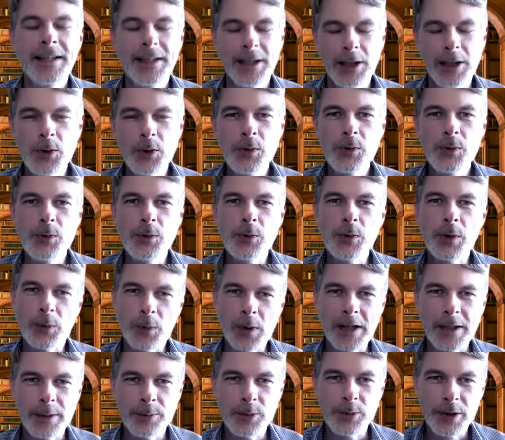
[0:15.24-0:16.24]
Hello and
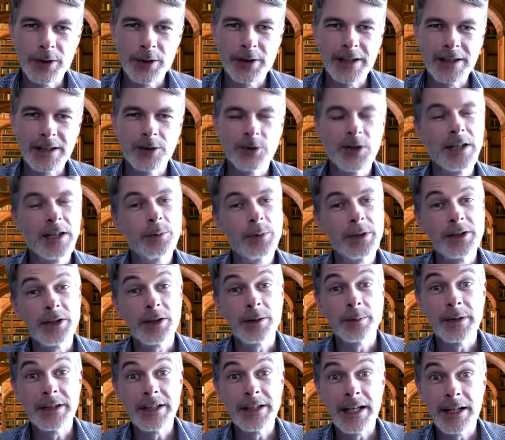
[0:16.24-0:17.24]
welcome to A Critical Dragon, where I
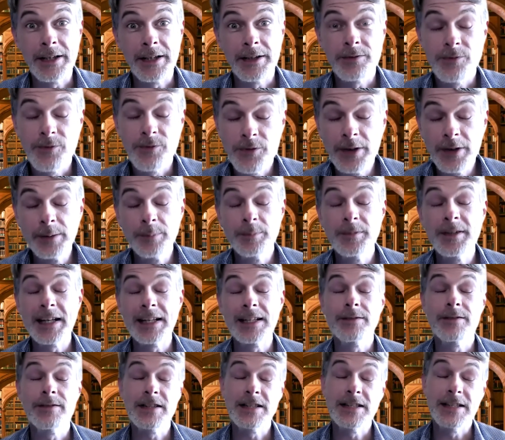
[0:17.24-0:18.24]
talk about narrative in film,
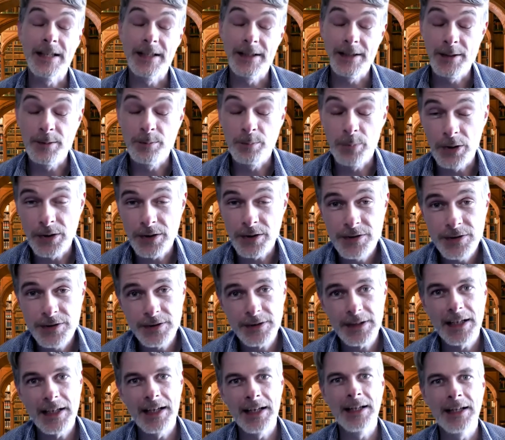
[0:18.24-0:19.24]
television, and in
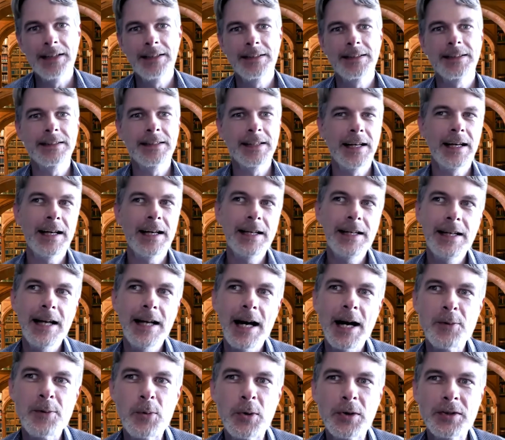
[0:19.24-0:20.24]
books. And
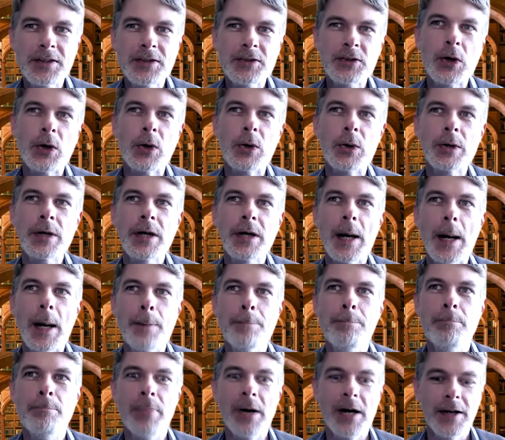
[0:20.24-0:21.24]
today I want to talk
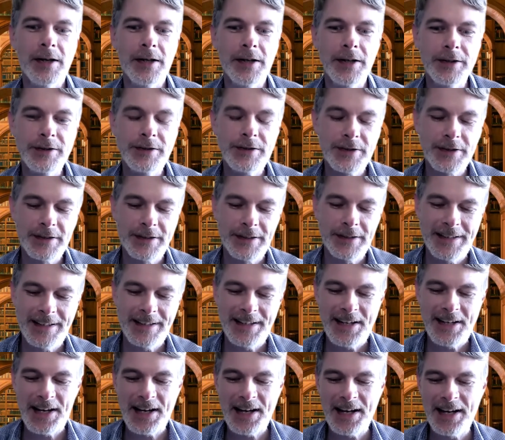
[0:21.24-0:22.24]
about
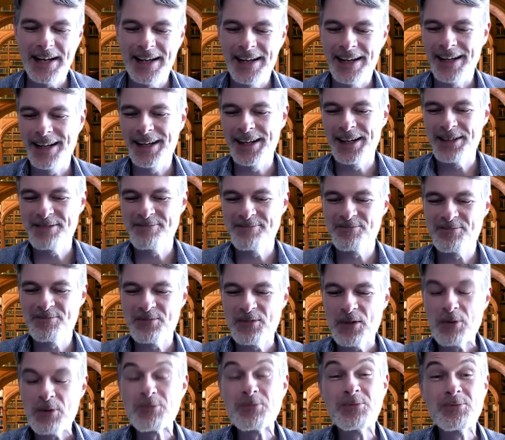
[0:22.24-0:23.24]
uh,
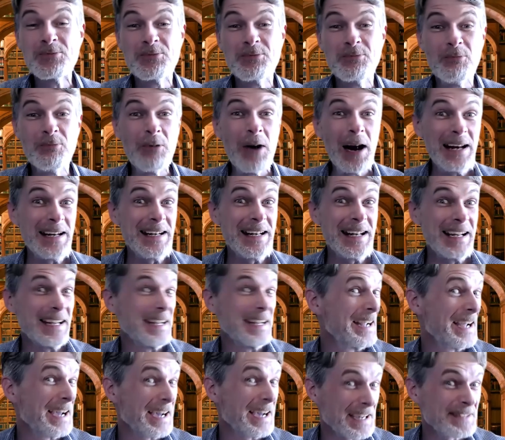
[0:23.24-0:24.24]

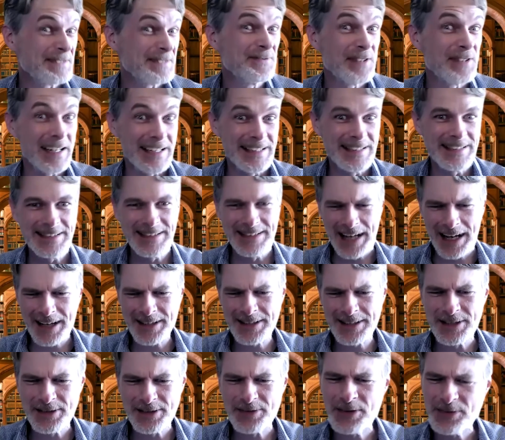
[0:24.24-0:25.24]
writing advice,
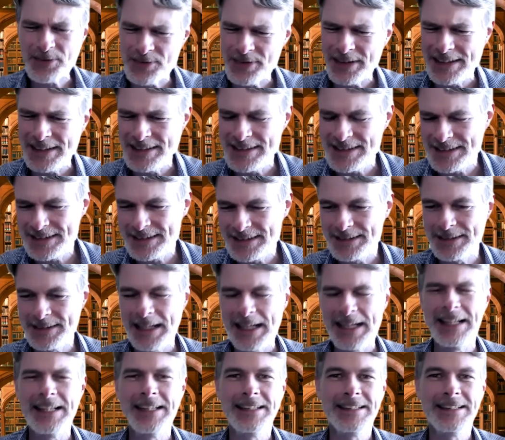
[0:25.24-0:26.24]
narrative advice.
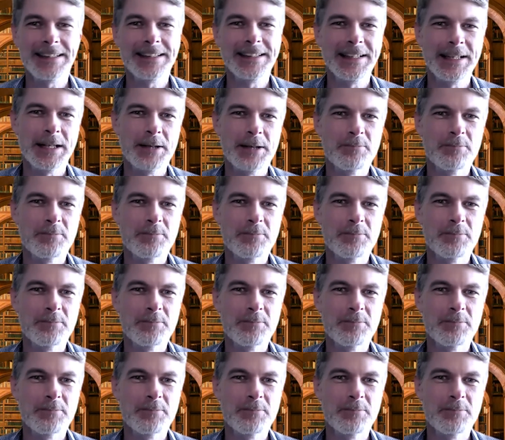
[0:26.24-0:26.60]
That